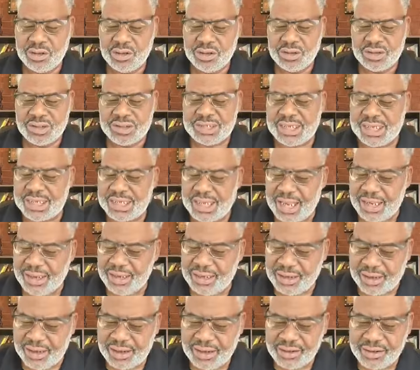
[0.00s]
said, now
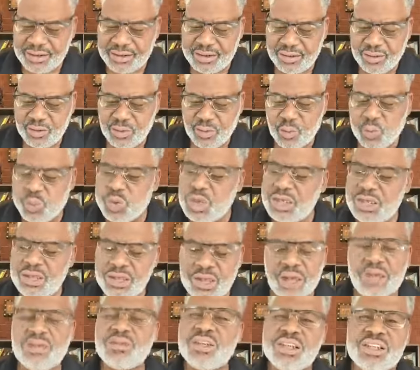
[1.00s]
look, we
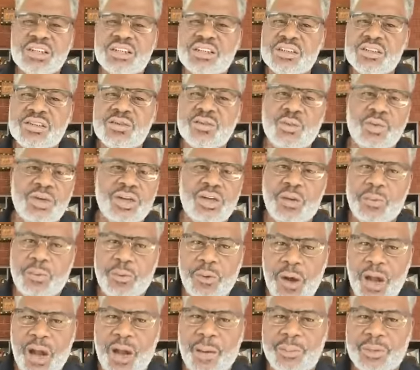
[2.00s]
know this is a real
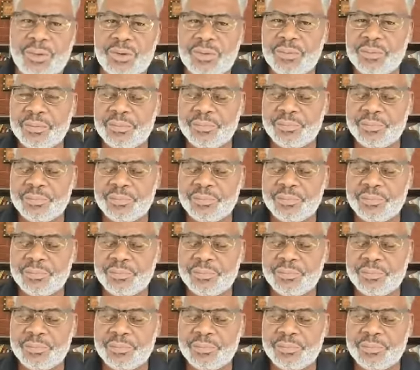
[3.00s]
problem.